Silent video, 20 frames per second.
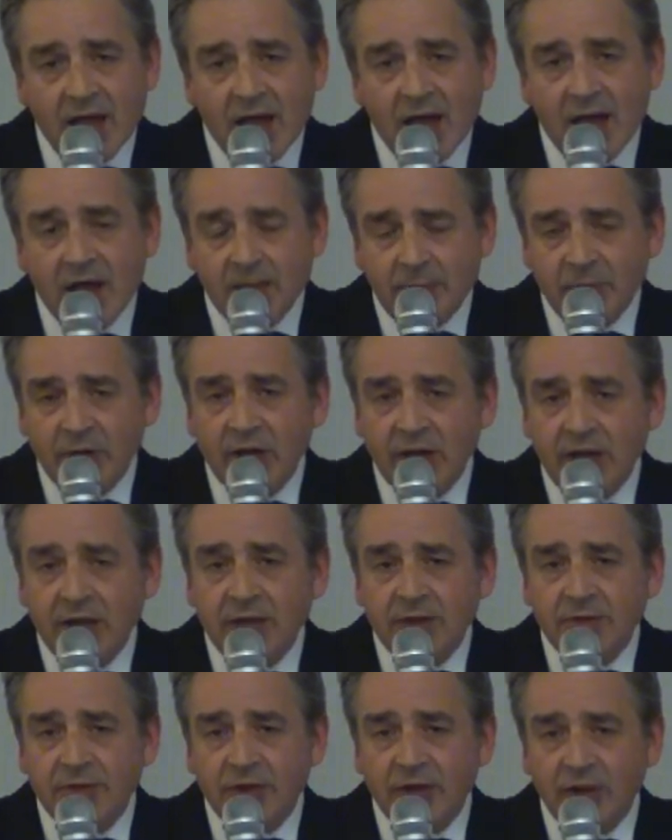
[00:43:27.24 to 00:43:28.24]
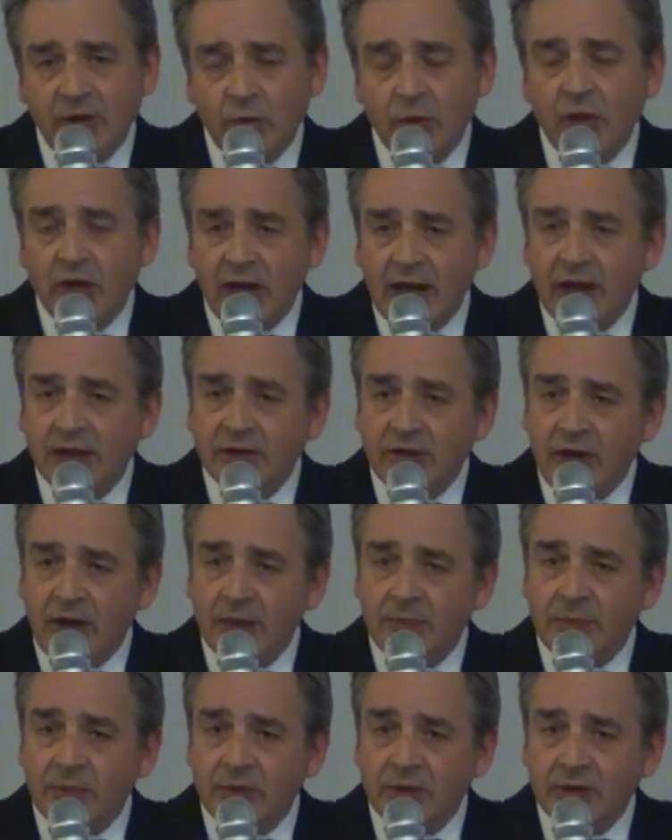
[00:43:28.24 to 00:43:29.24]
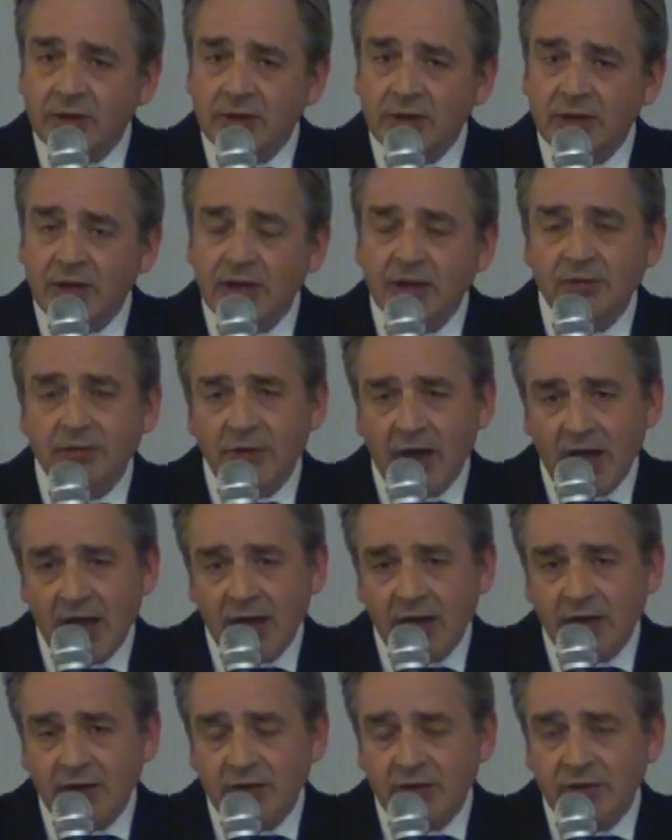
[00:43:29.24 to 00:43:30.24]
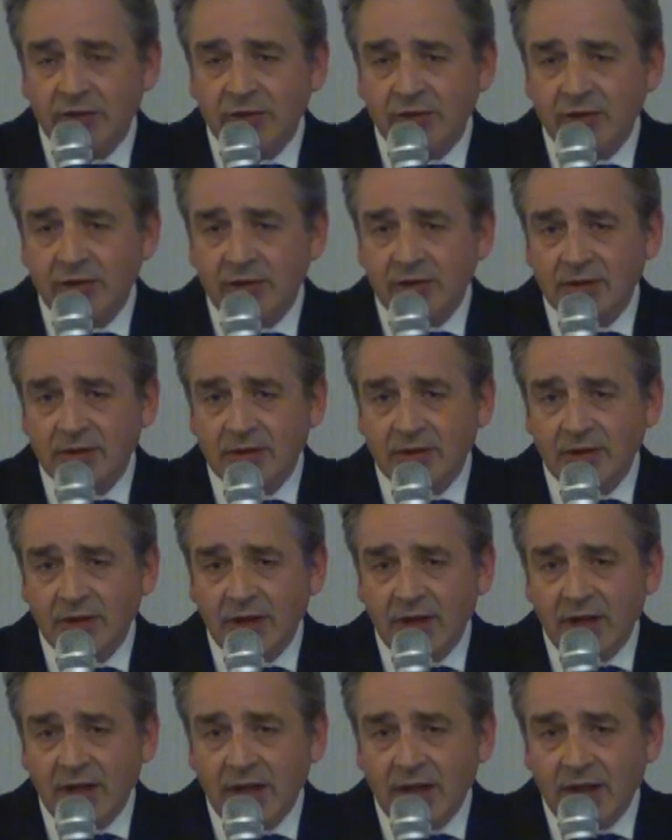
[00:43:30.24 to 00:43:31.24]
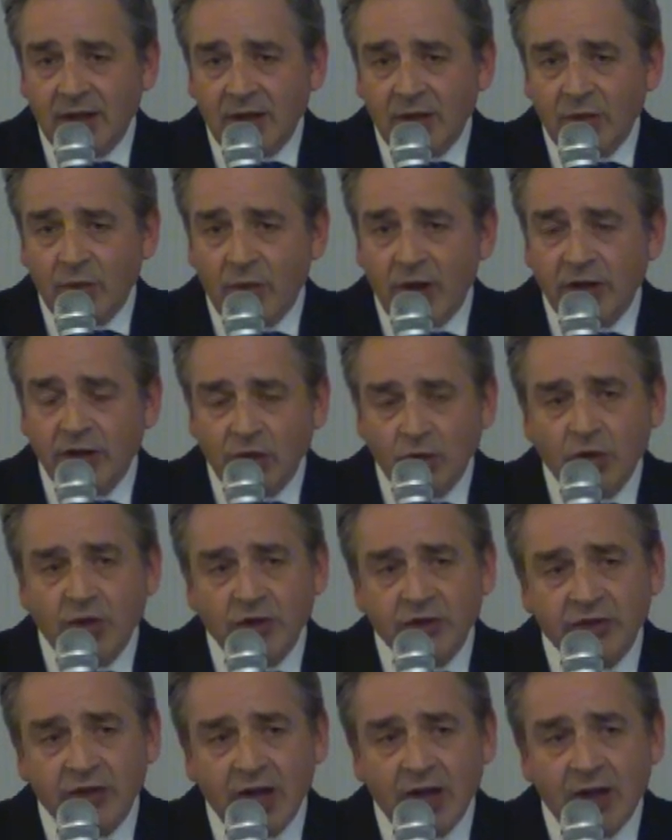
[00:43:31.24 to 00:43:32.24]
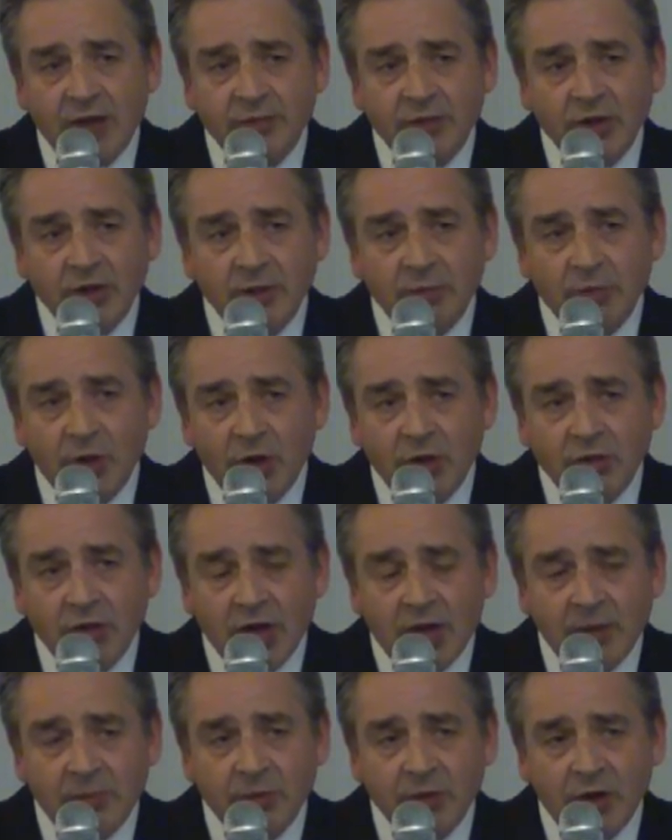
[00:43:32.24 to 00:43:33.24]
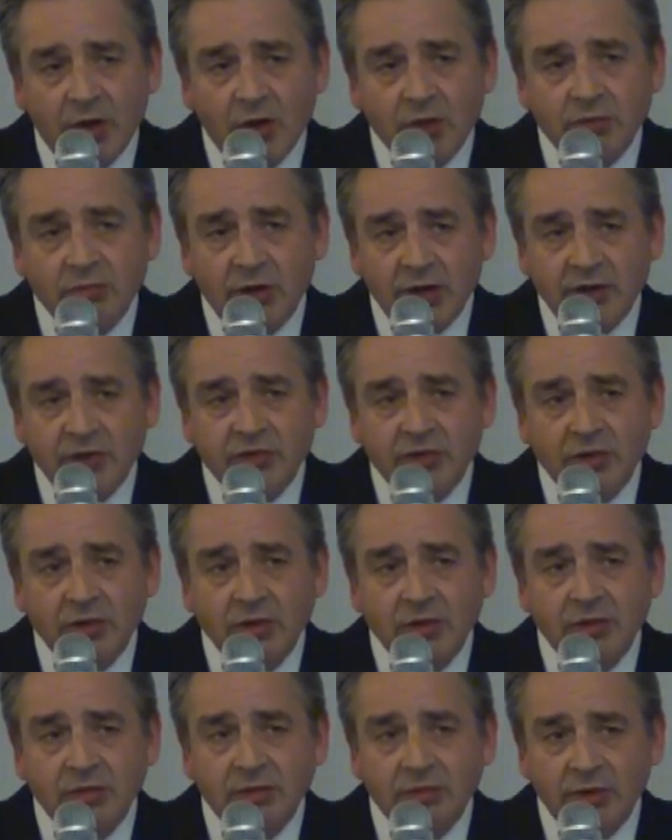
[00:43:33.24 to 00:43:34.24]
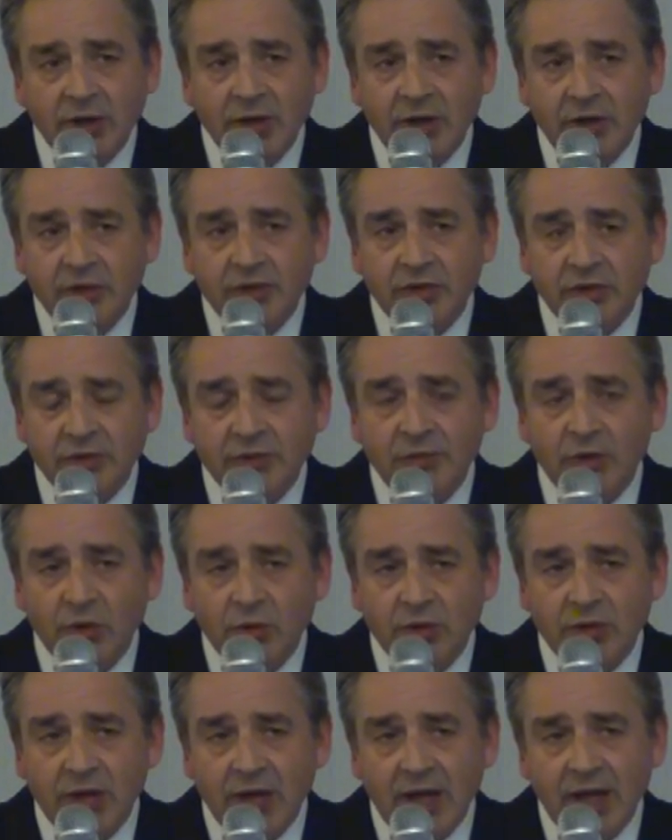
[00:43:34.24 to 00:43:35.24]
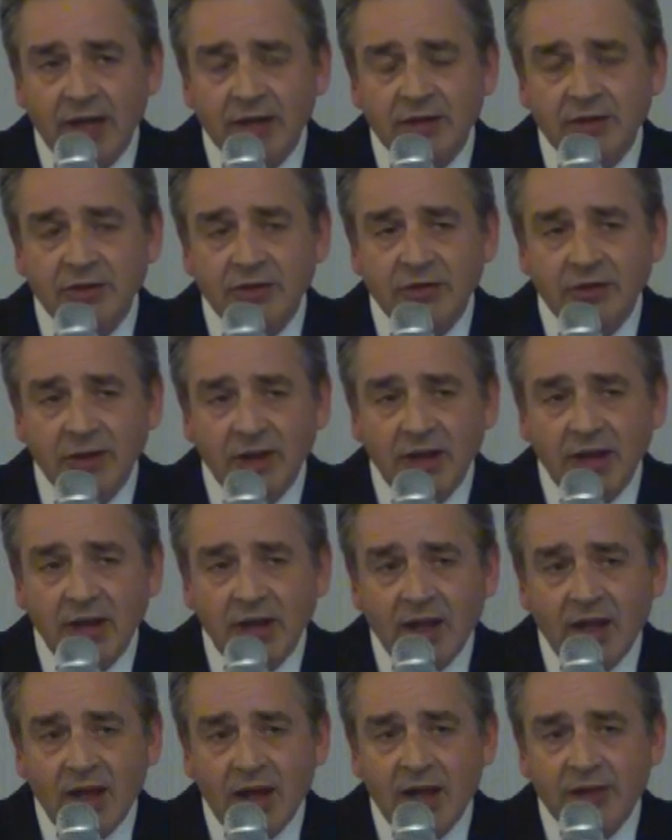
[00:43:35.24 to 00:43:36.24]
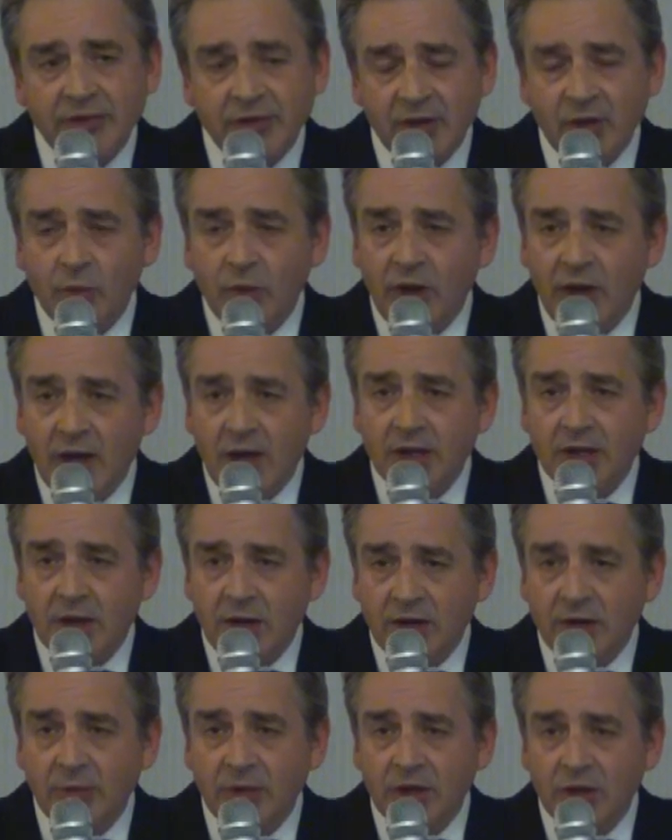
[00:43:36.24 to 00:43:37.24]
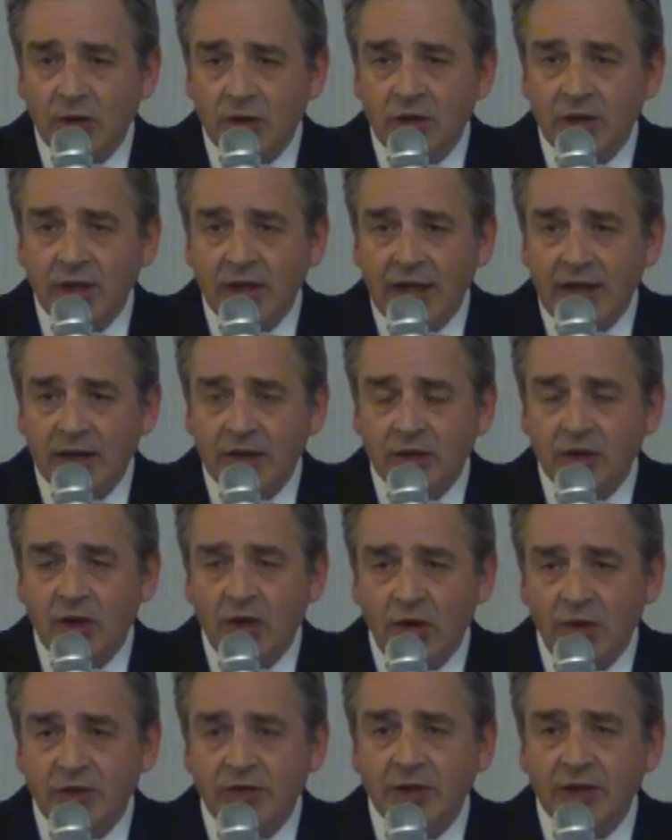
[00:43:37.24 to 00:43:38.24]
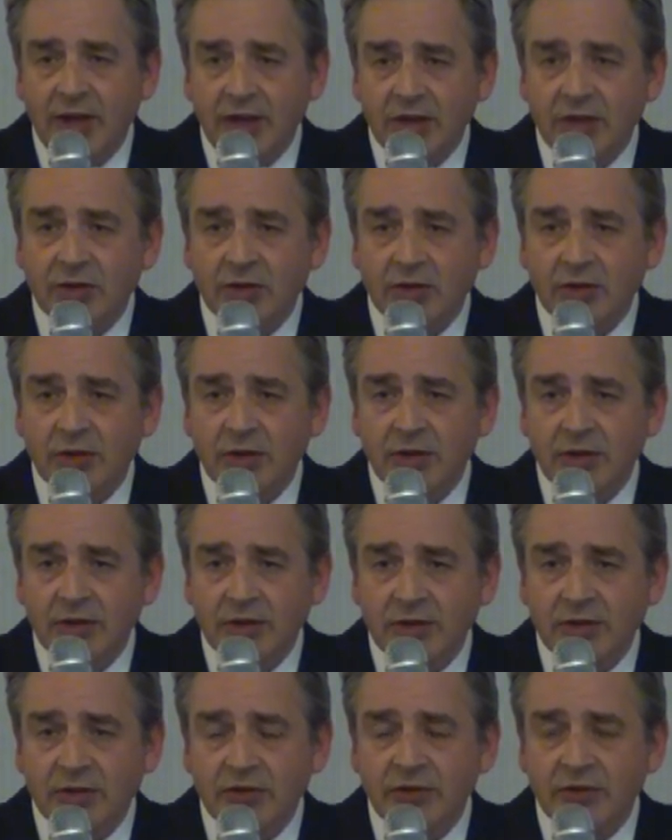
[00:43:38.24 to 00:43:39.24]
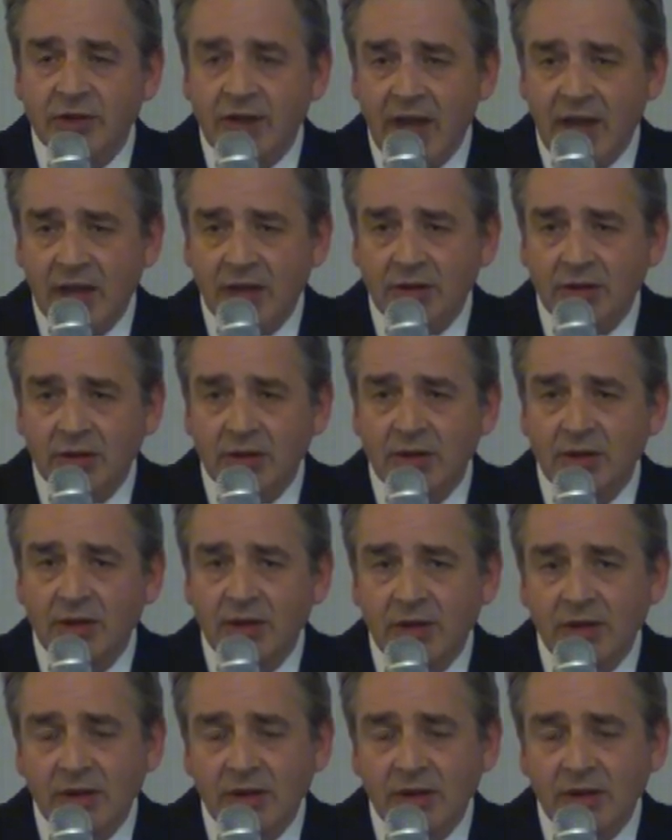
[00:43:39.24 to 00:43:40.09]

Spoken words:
I believe that it will end up in violence. When Yugoslavia broke up along racial, religious fault lines, I think we are going to be looking at a continental scale